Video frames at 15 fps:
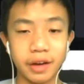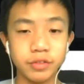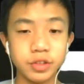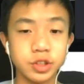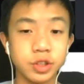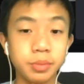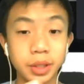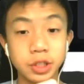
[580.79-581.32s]
so
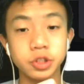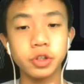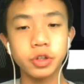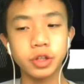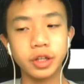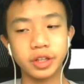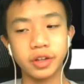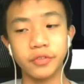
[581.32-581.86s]
make sure you click
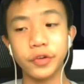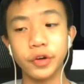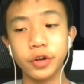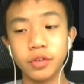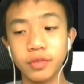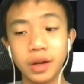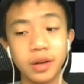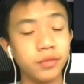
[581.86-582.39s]
that
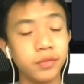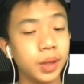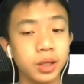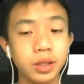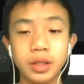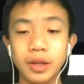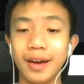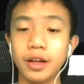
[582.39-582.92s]
verify button to
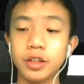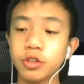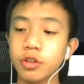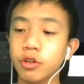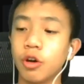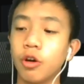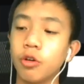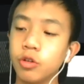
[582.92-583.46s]
actually
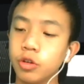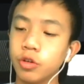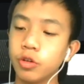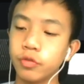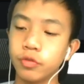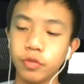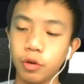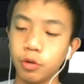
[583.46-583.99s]
call your
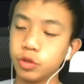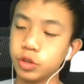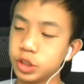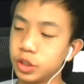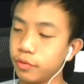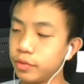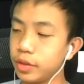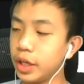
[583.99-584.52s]
phone or
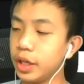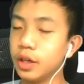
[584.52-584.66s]
something.